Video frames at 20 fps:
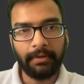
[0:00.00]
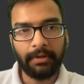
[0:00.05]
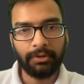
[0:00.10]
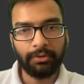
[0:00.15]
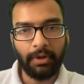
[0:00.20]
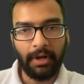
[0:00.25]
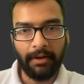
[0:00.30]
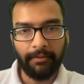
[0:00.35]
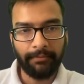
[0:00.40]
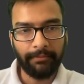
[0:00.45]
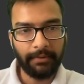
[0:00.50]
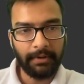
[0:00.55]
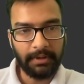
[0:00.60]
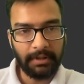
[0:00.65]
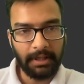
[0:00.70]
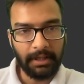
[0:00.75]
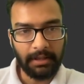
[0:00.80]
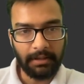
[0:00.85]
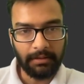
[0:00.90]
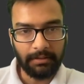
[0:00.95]
so
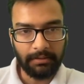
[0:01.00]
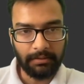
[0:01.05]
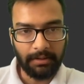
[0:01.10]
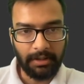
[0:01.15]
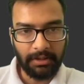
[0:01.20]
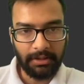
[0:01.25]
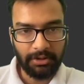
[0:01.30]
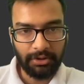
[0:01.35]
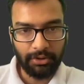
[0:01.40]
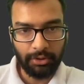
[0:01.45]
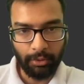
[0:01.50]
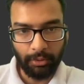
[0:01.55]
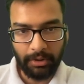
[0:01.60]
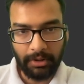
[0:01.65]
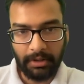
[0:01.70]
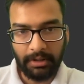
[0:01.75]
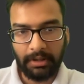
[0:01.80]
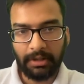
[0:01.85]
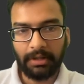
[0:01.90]
everything this should